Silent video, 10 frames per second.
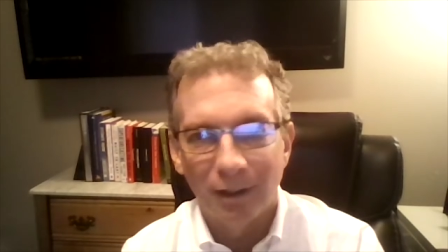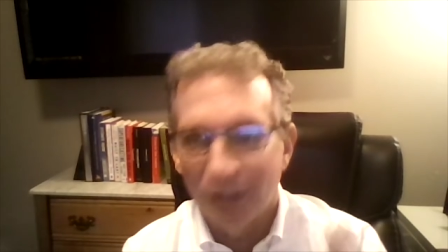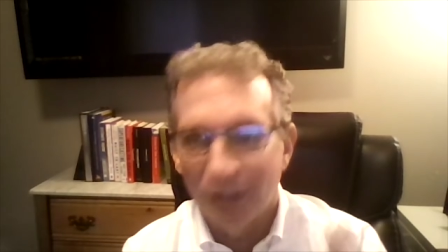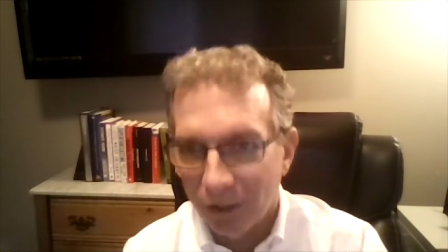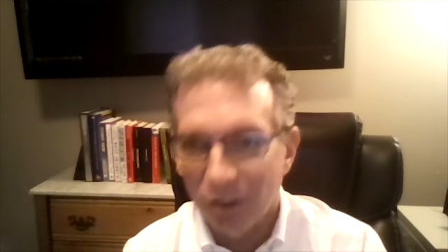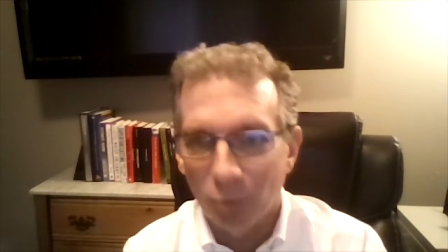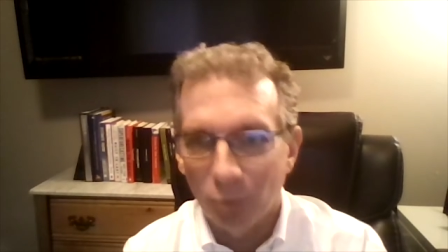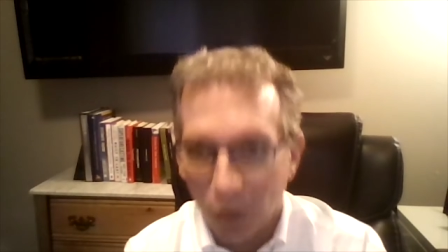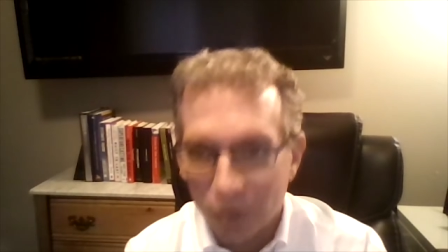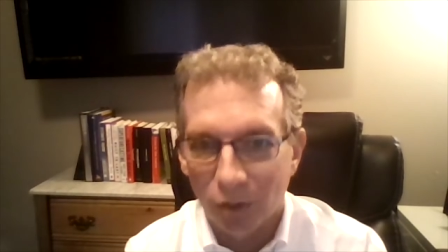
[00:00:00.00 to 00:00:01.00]
Nothing
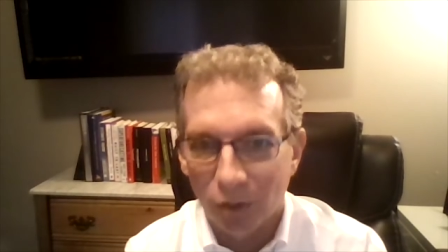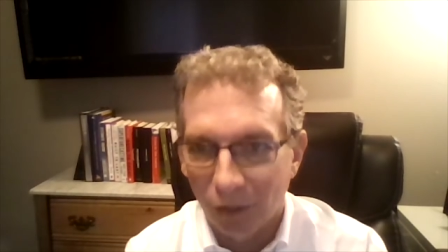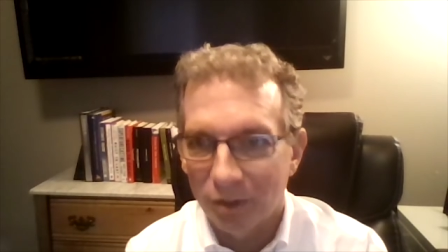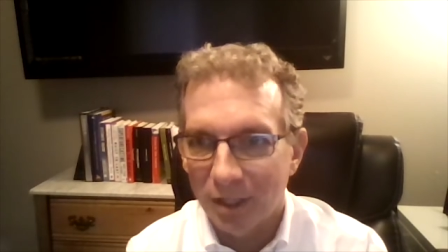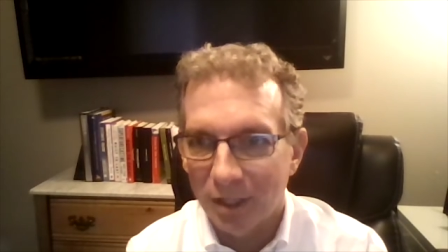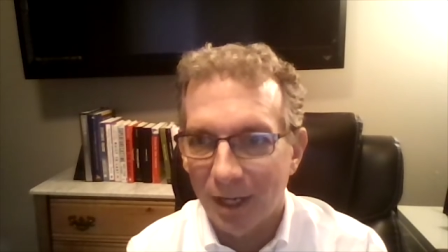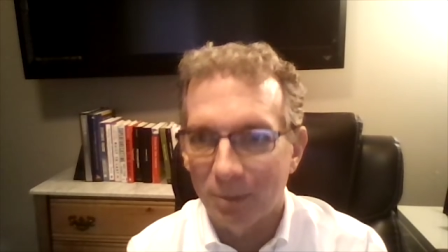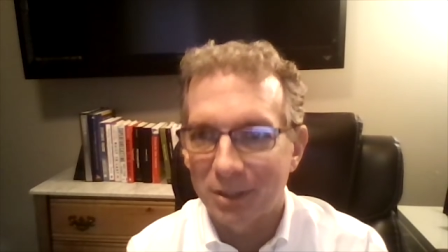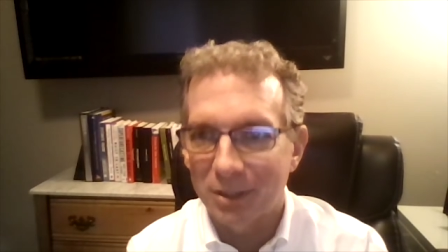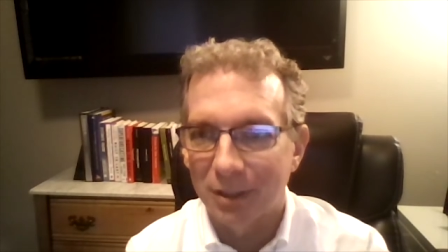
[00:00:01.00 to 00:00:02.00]
works all the time.
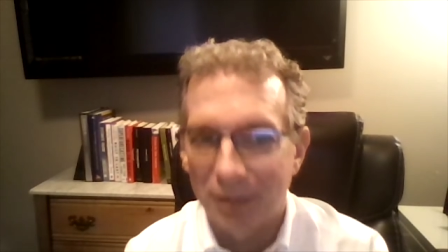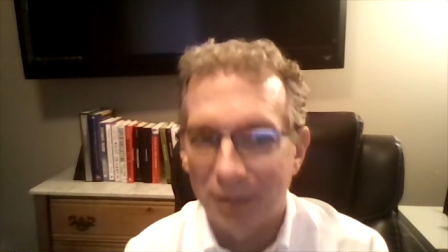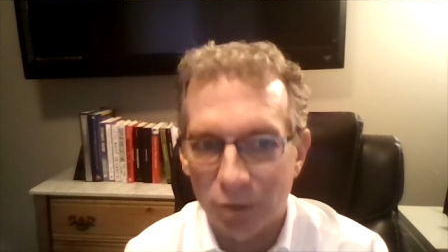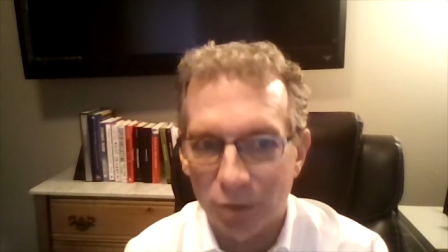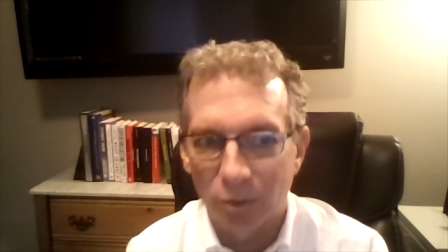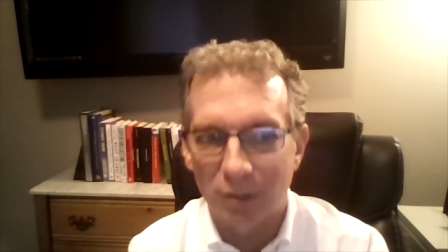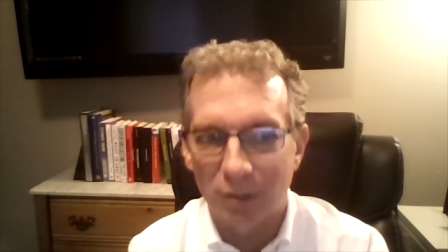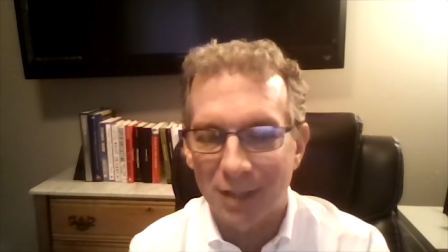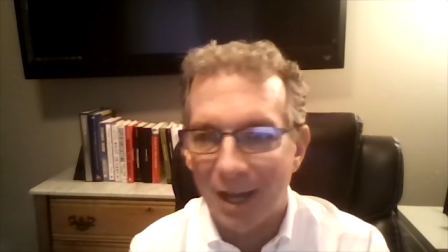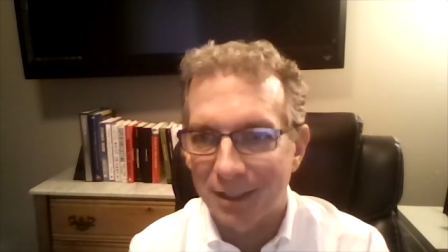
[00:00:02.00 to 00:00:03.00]
It's
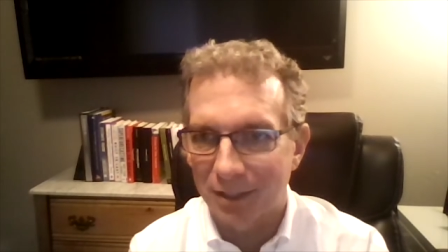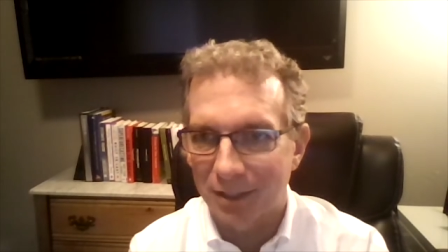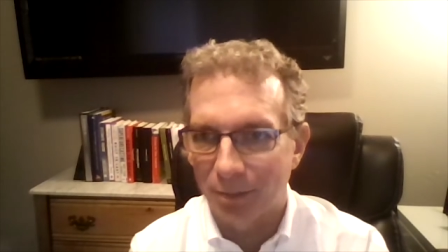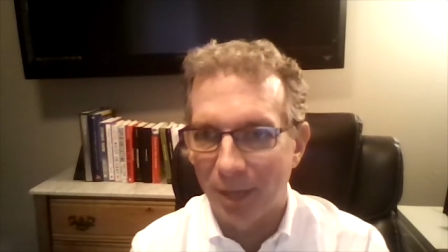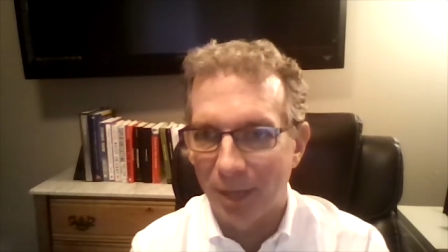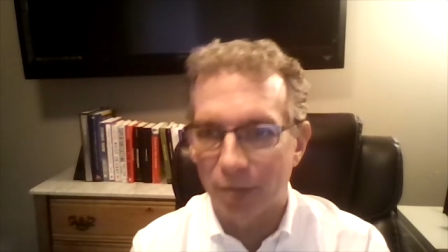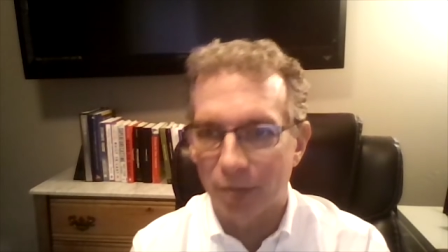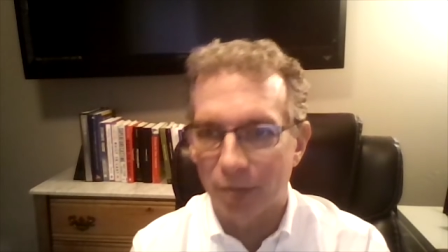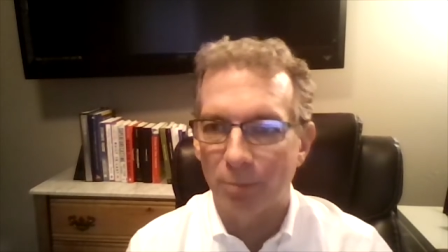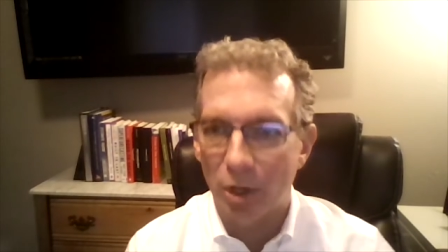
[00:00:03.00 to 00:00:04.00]
context that matters,
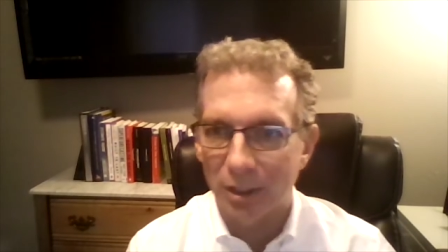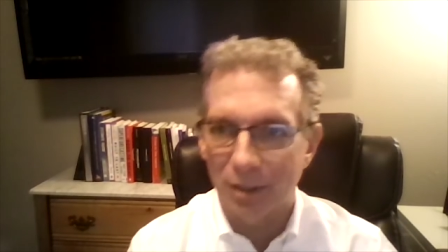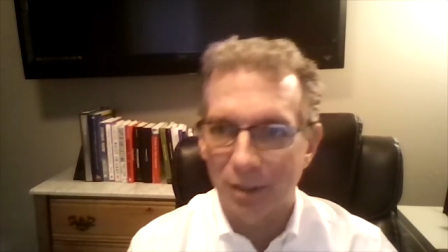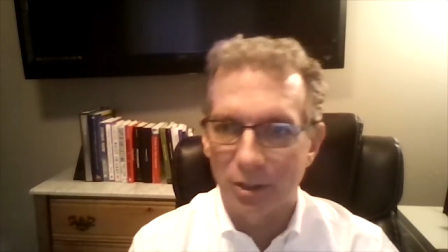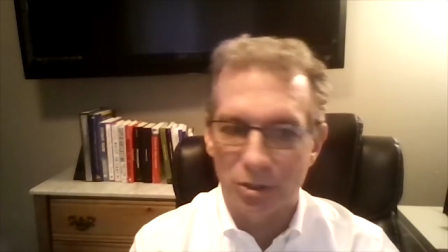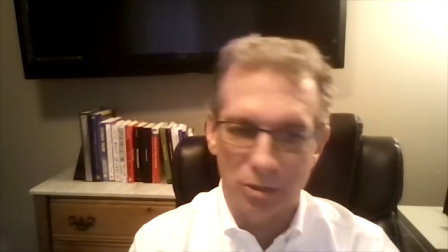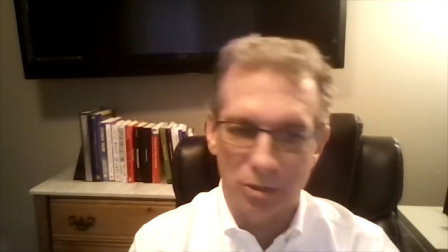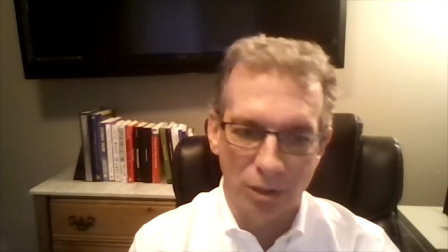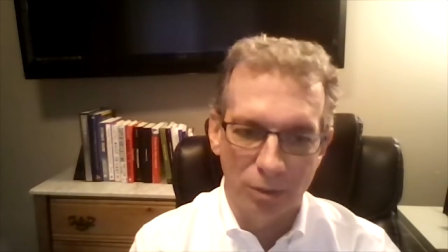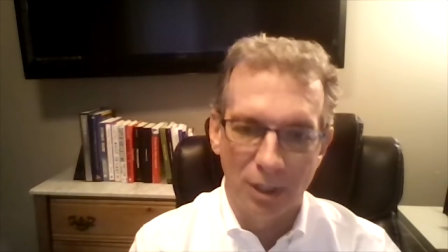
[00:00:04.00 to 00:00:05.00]
right? Market conditions
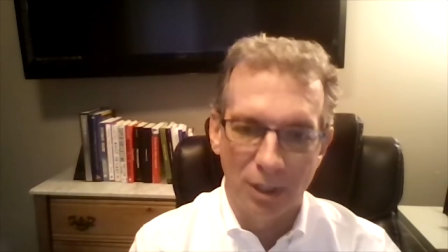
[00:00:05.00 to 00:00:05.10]
go